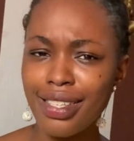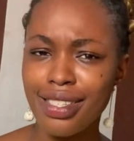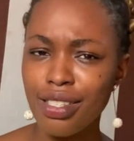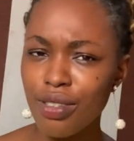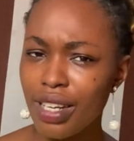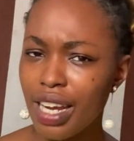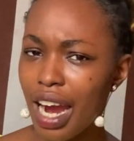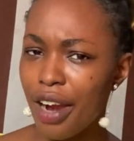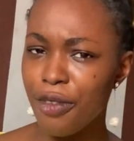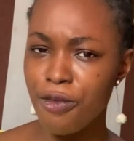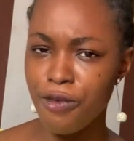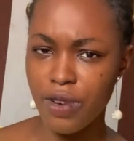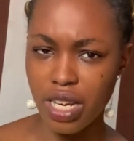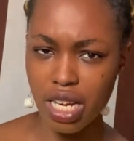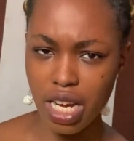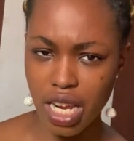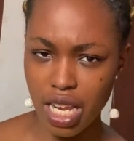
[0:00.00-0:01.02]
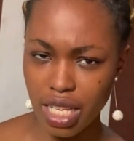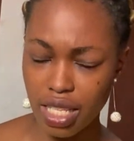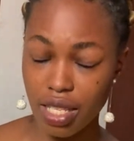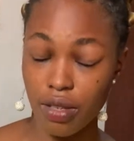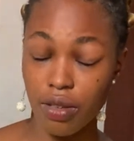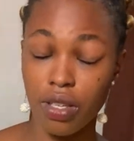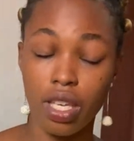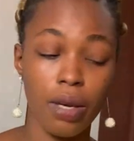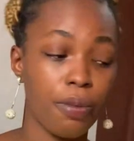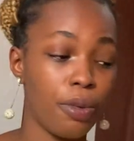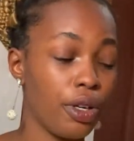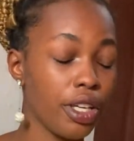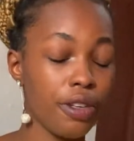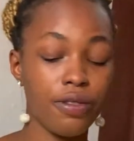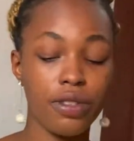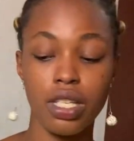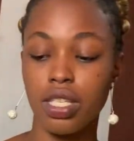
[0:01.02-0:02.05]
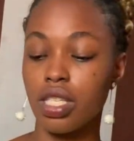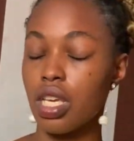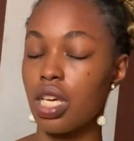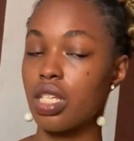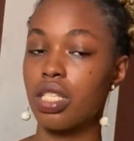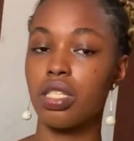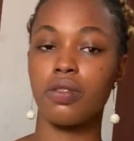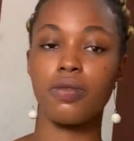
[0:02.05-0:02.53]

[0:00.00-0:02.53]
still can't relate. Okay, but if they said